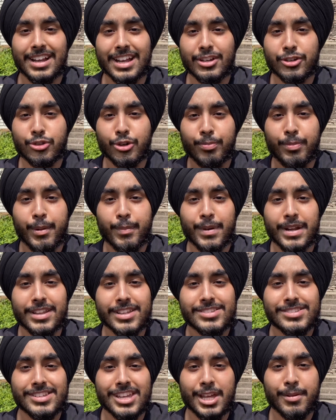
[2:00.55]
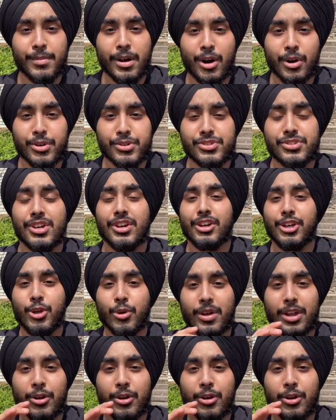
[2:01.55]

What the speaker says: like 2 people in the same house, you can